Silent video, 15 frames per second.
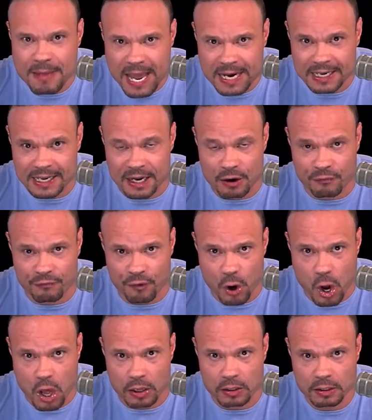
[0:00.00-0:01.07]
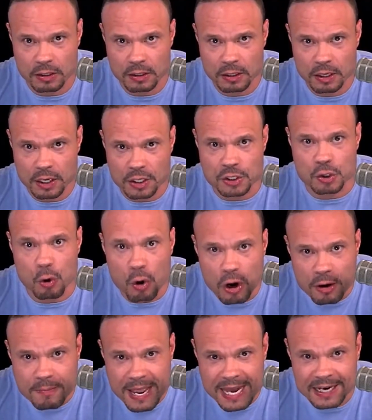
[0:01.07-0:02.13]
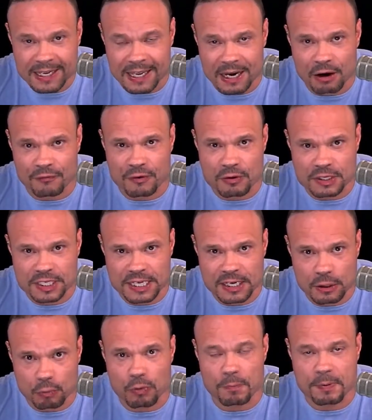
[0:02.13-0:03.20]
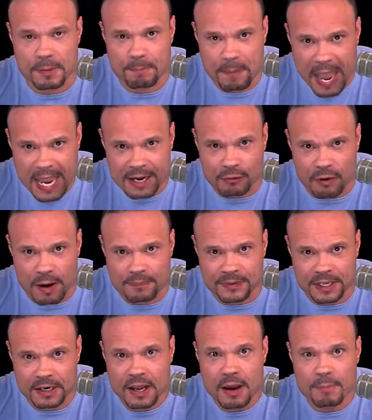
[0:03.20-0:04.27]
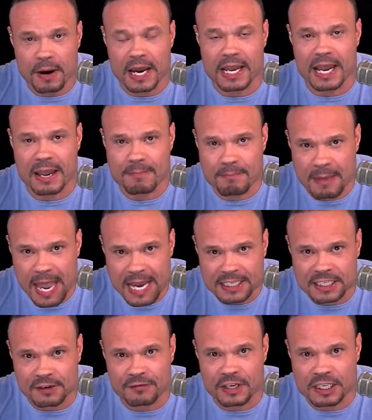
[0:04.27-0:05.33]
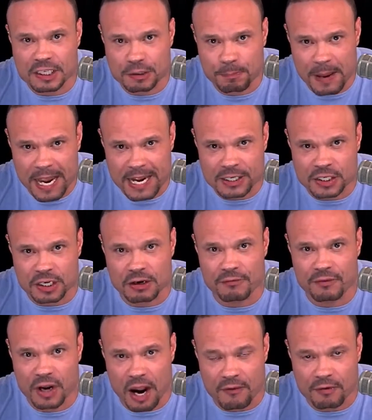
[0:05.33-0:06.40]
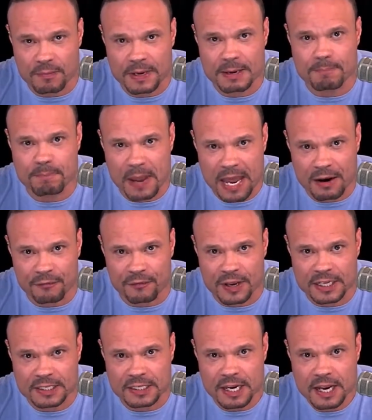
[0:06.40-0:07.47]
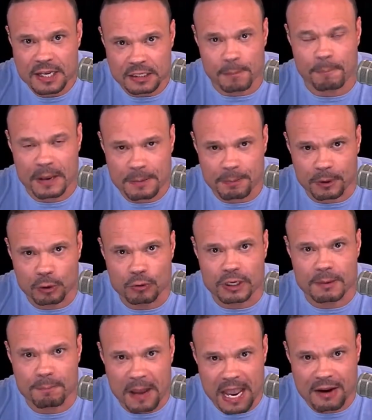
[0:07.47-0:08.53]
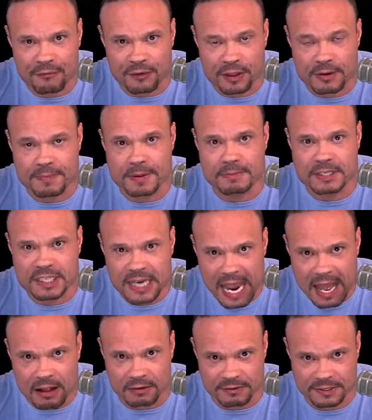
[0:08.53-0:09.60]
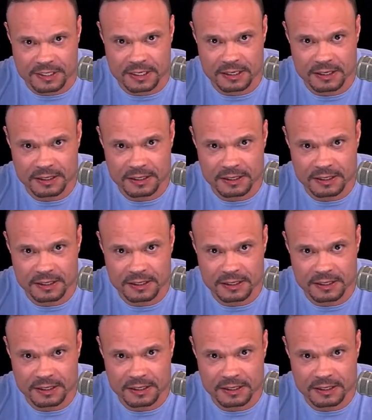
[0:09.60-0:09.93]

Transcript: Medicare for all. Your Medicare, if you're a senior, will be bankrupted by a massive expansion of government benefits to people who can pay for them themselves.